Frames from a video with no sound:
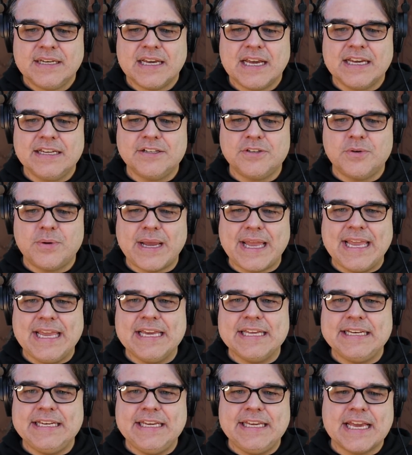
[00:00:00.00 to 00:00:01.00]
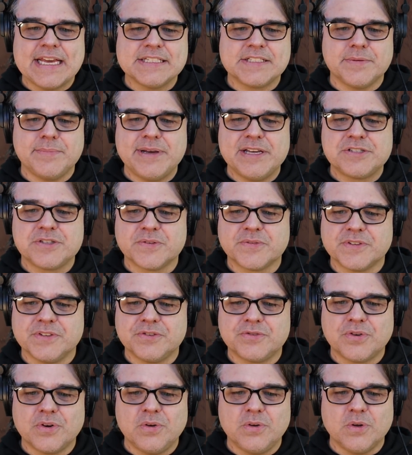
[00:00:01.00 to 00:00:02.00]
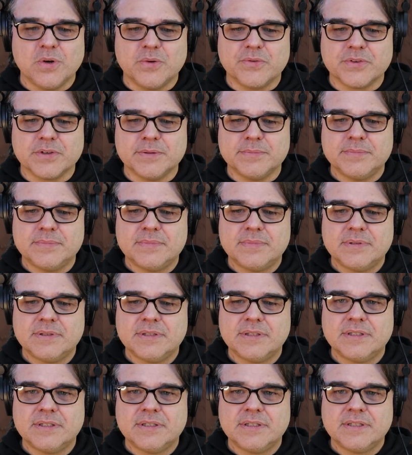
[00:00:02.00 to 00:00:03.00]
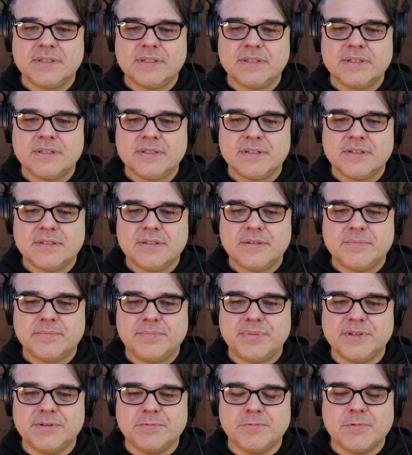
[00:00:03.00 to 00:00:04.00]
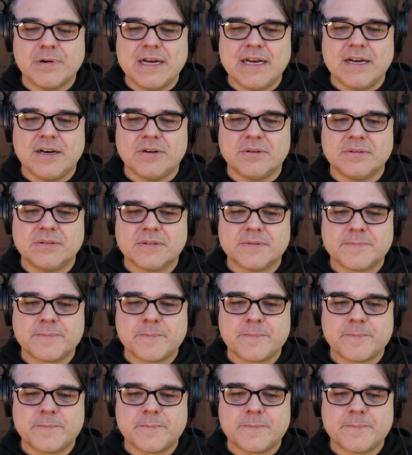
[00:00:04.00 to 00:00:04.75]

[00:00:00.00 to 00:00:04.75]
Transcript: I know Annie has a measure of control over them, but wow.